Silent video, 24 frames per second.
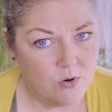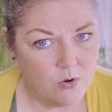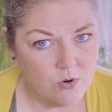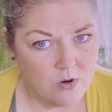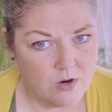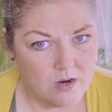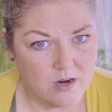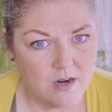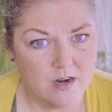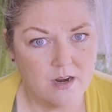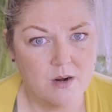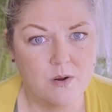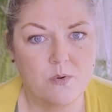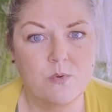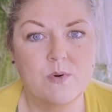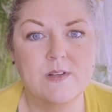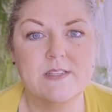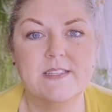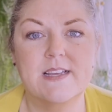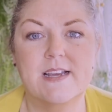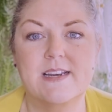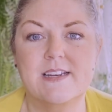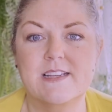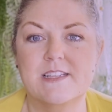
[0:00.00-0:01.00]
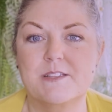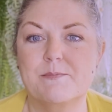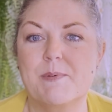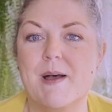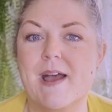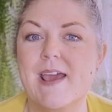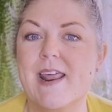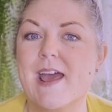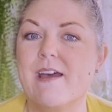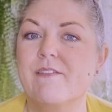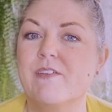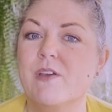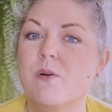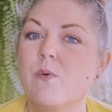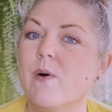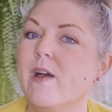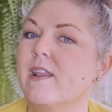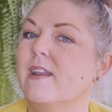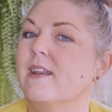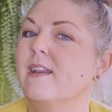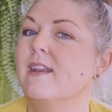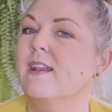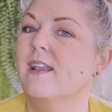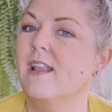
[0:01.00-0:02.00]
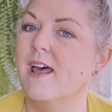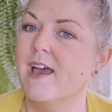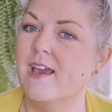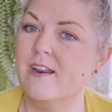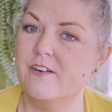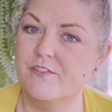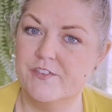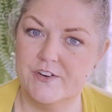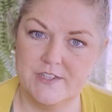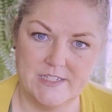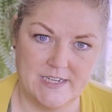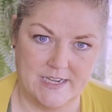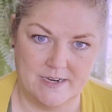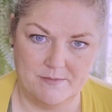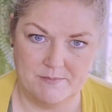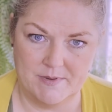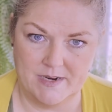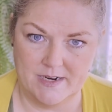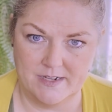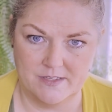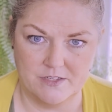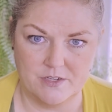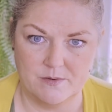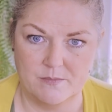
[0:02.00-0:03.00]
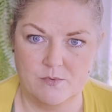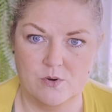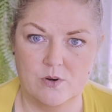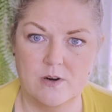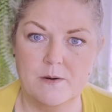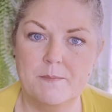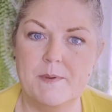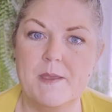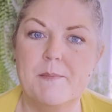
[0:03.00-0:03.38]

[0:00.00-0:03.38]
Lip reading: more was that despite having waited in line for 10 minutes or more,